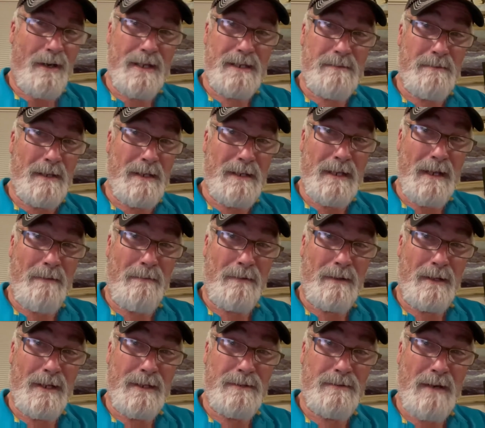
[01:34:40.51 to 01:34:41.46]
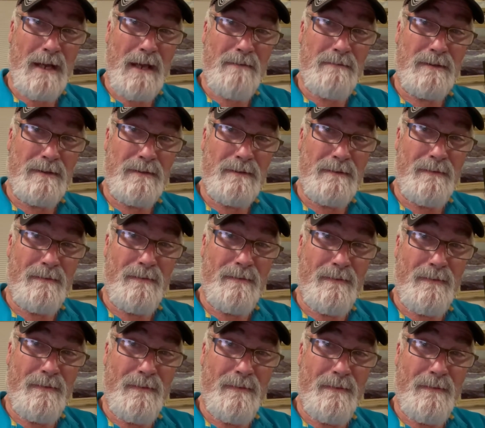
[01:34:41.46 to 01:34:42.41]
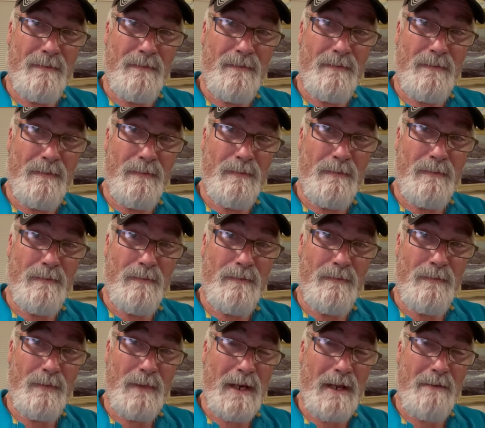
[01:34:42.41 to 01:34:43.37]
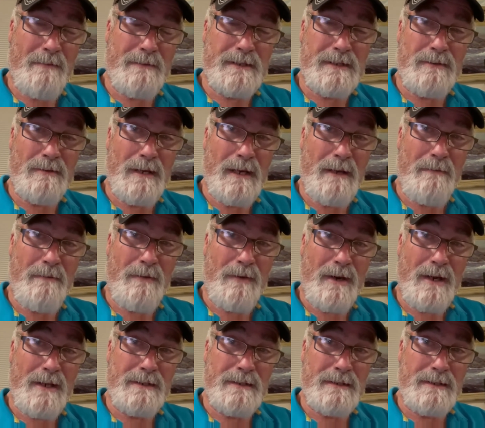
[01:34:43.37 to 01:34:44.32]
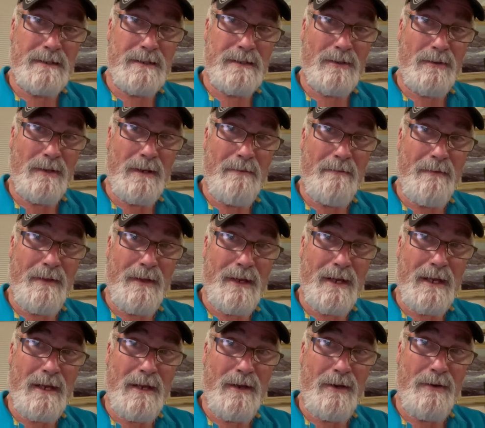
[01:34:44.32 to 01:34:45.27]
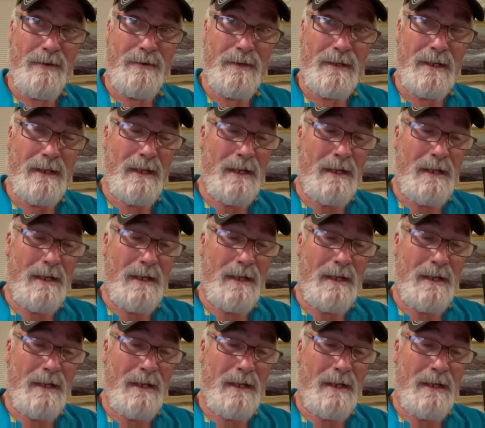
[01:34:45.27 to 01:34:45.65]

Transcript: has been definitely travel. When I was 24, I sold everything I owned